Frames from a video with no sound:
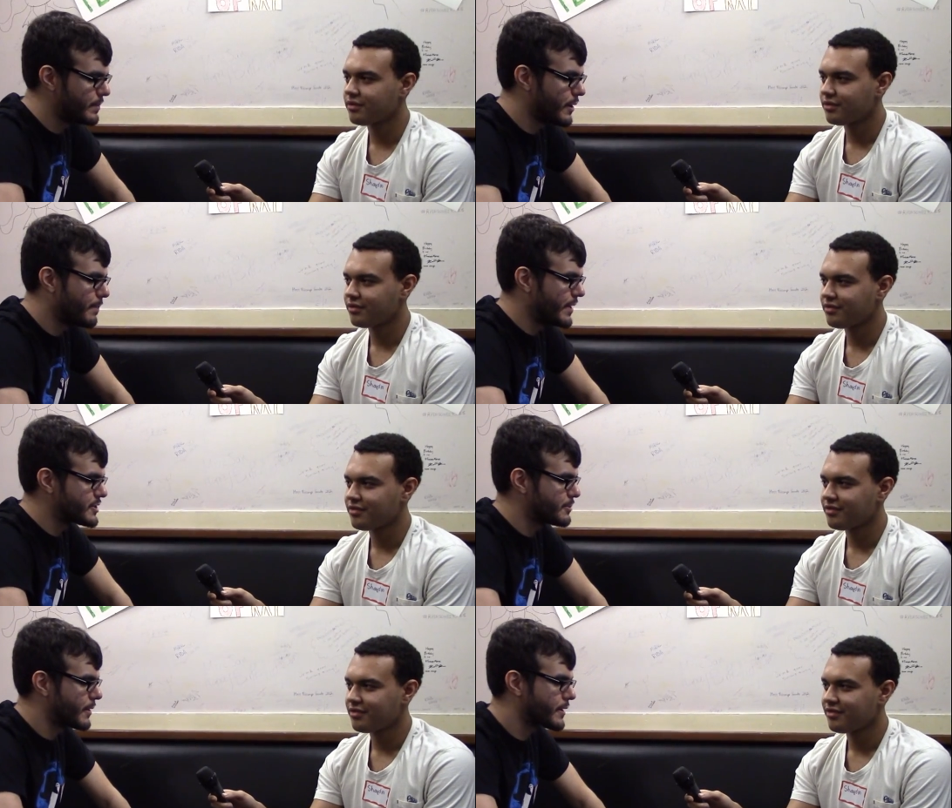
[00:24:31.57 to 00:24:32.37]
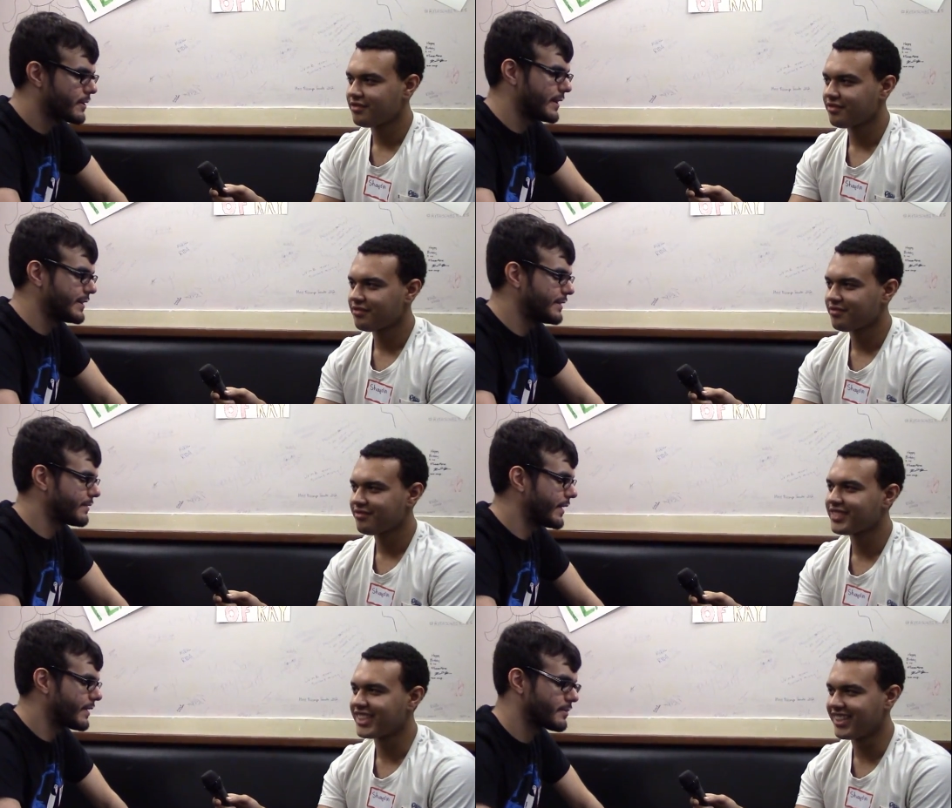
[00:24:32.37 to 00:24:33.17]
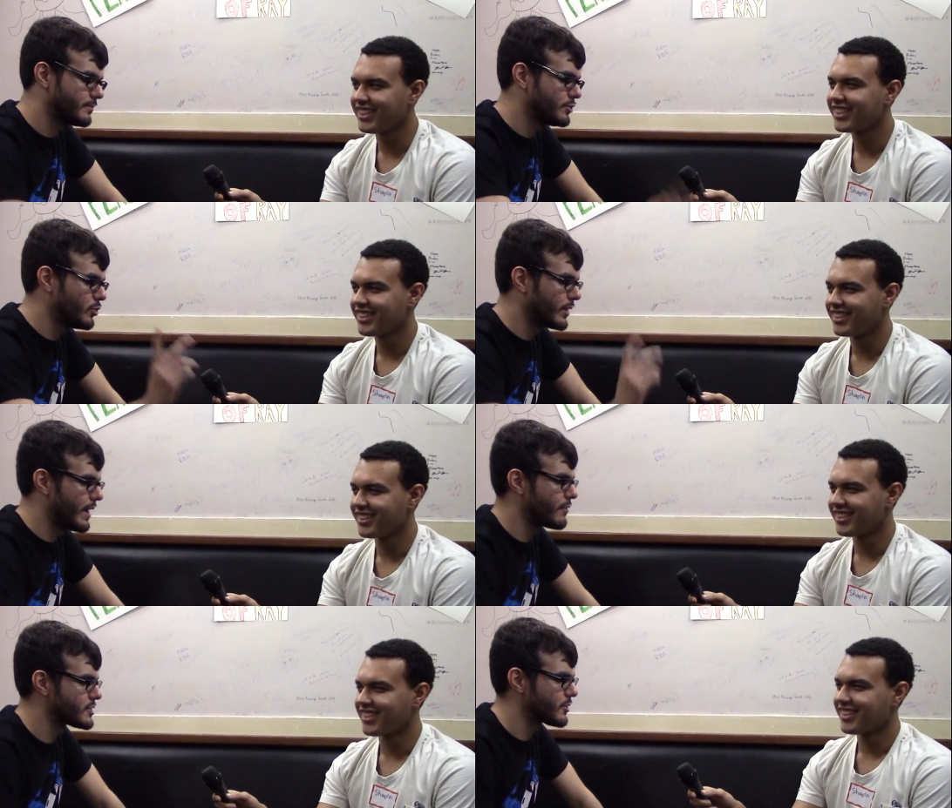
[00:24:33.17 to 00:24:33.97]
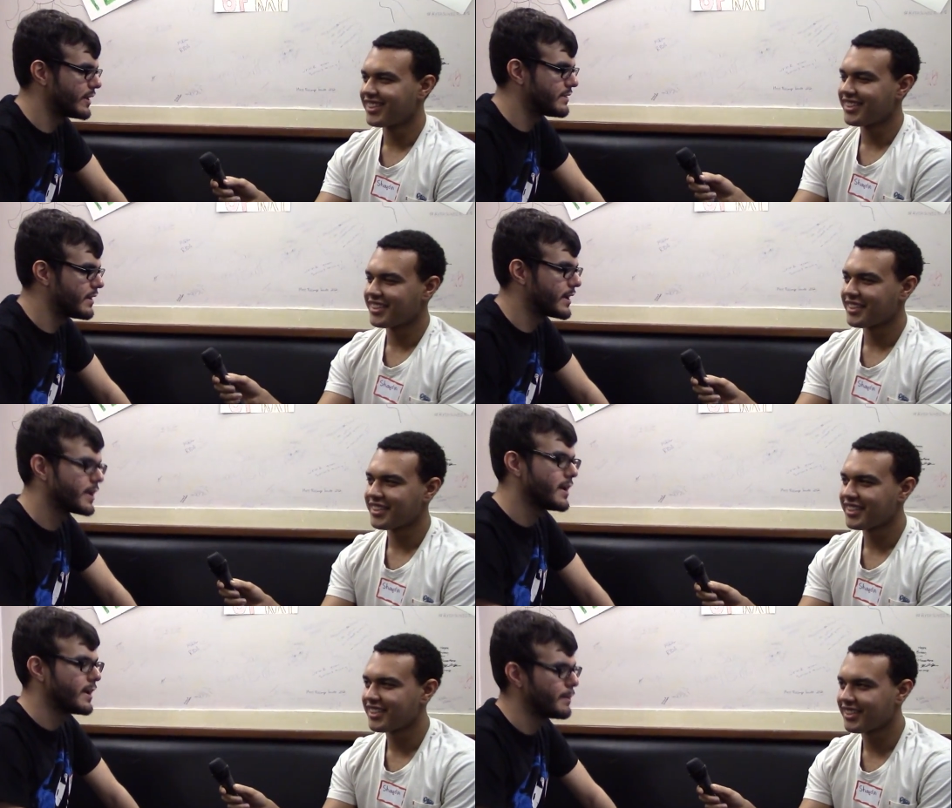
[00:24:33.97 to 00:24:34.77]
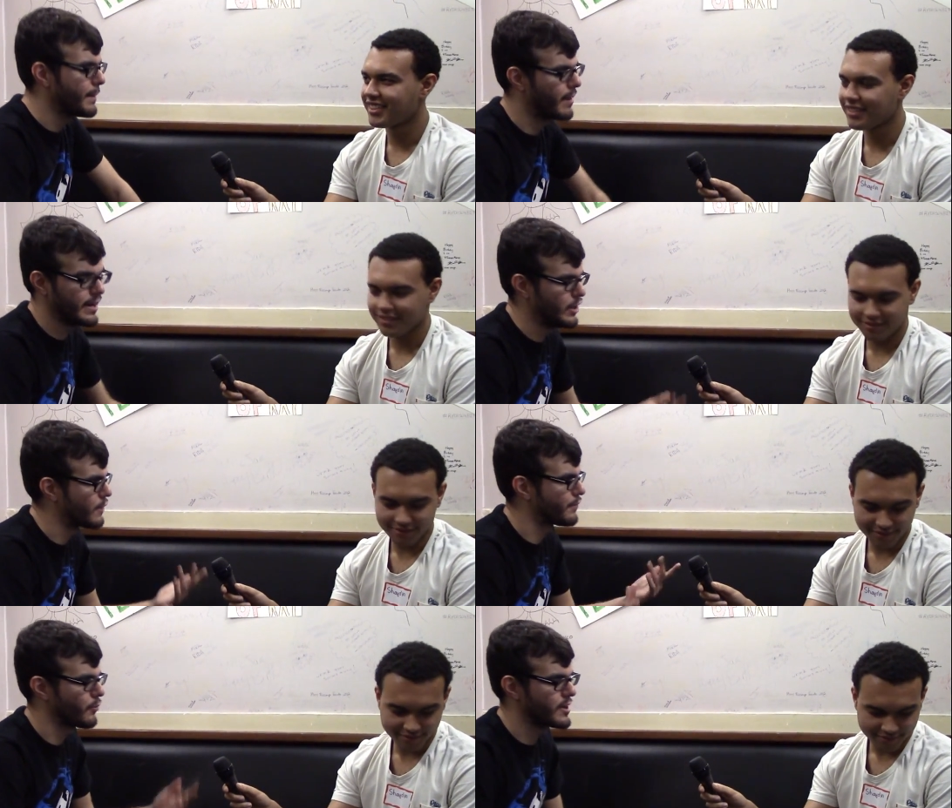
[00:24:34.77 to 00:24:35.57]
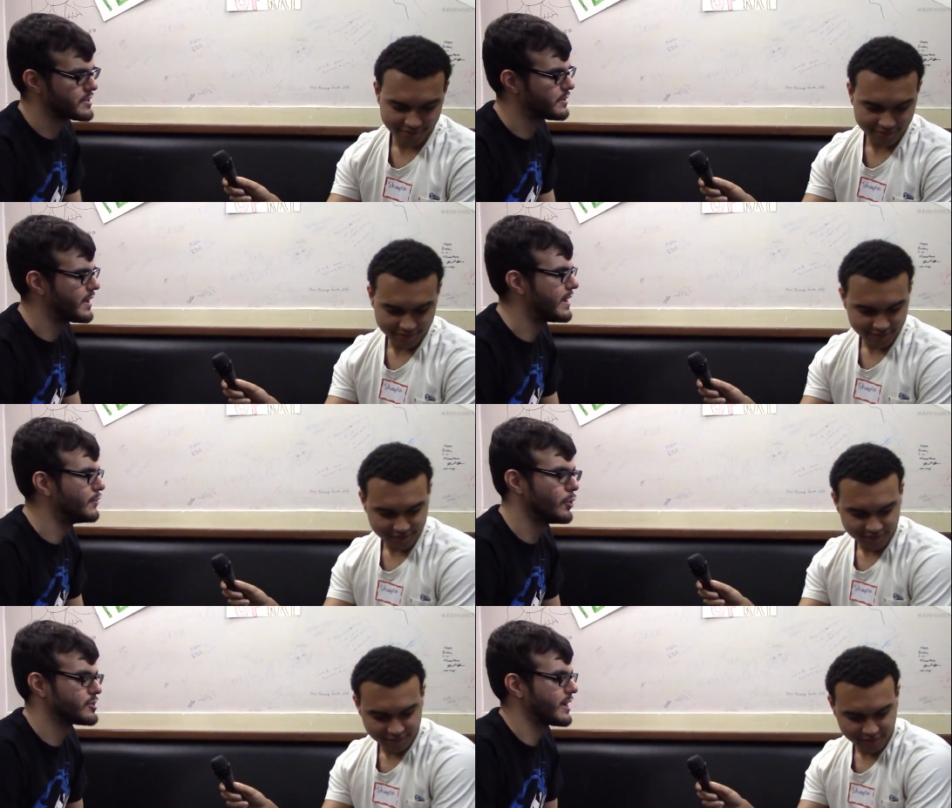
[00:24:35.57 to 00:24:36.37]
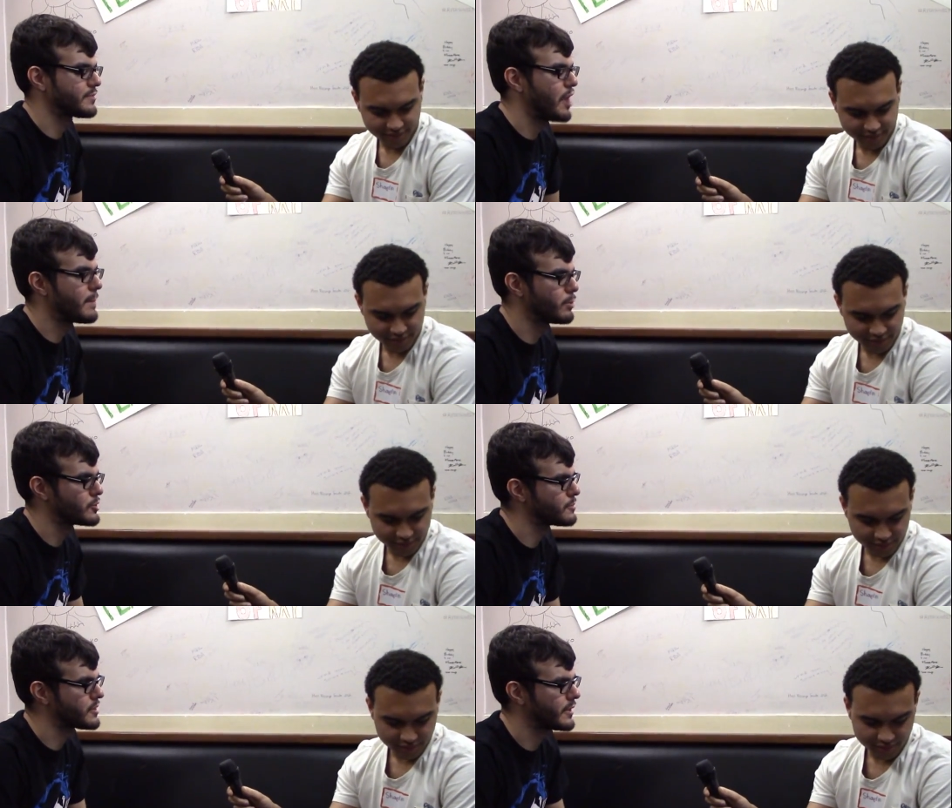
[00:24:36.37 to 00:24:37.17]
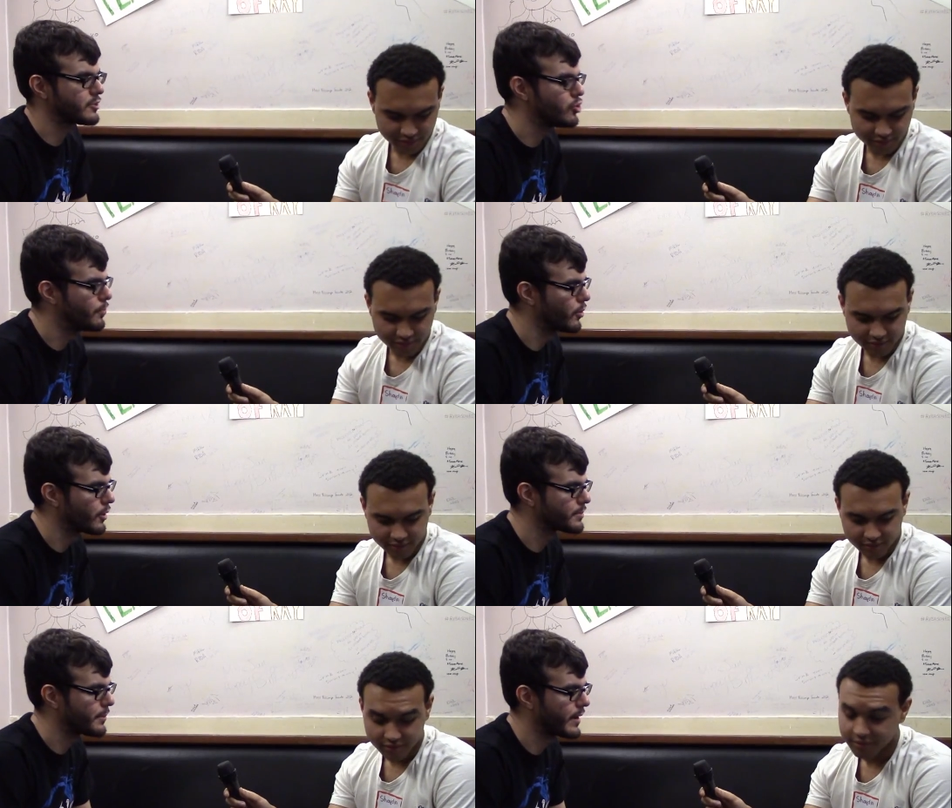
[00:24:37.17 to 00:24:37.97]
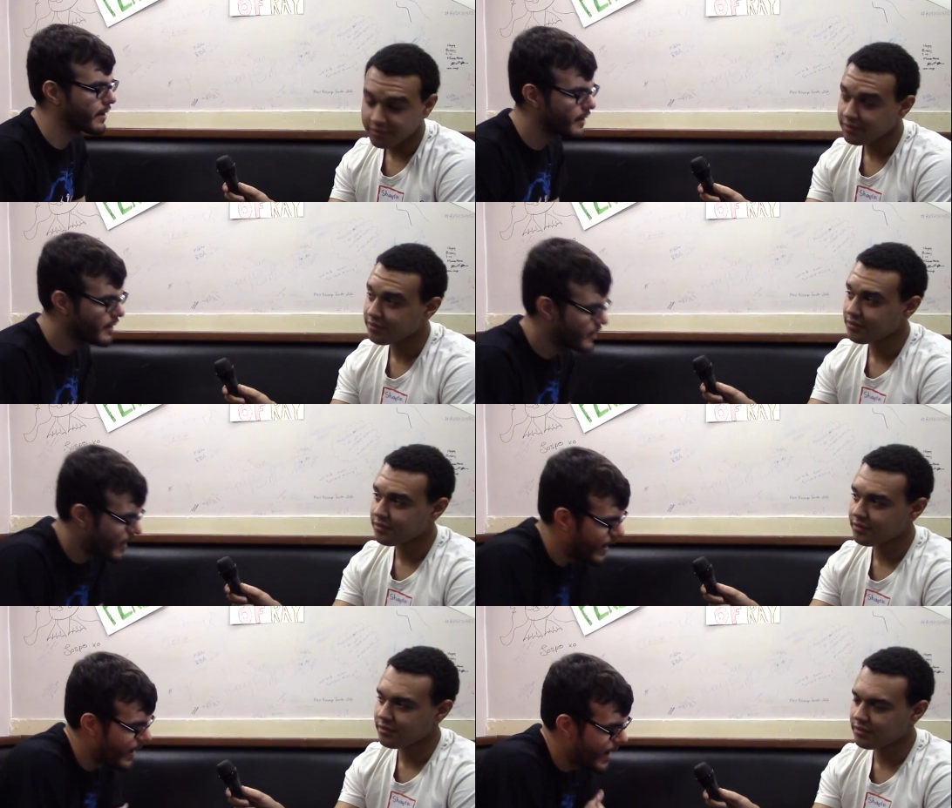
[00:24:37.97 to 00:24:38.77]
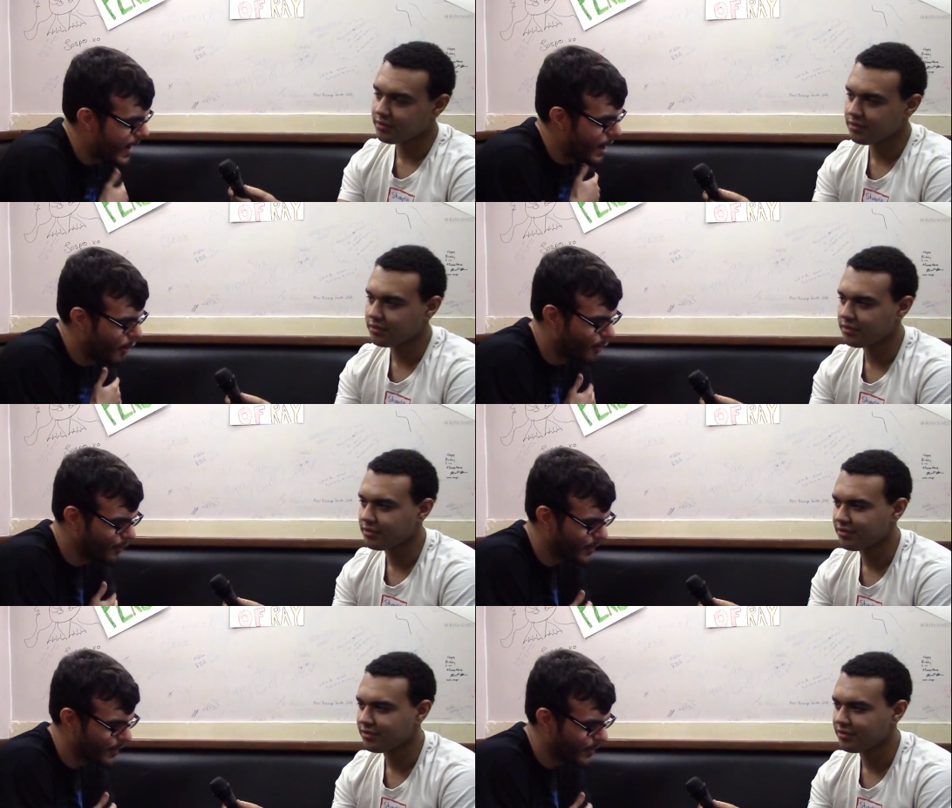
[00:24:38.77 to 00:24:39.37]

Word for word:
Speaker 1: be our benchmark," and then they're like, "Do whatever." So I did it. My body hurt for the rest of the day, even though it was like ten push-ups and like two pull-ups. I'm like, "Ow!"